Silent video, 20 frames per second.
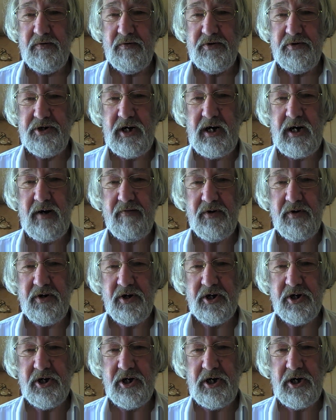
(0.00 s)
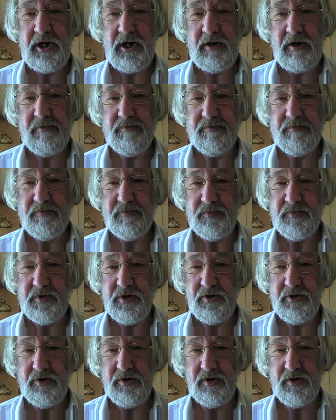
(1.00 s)
driving a car, you
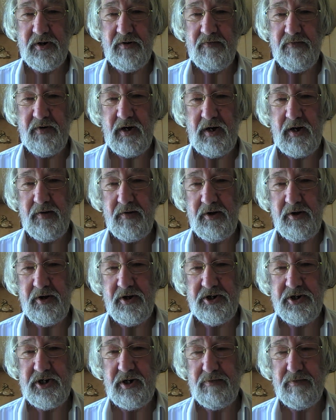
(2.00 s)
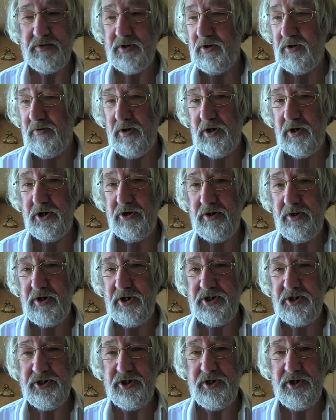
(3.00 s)
know, given I think it's absolutely
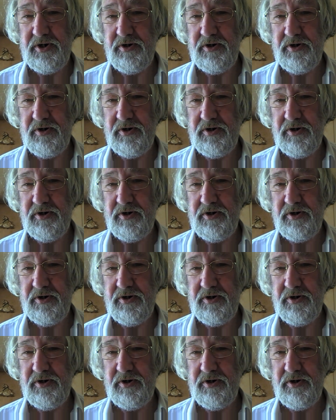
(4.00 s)
crazy, you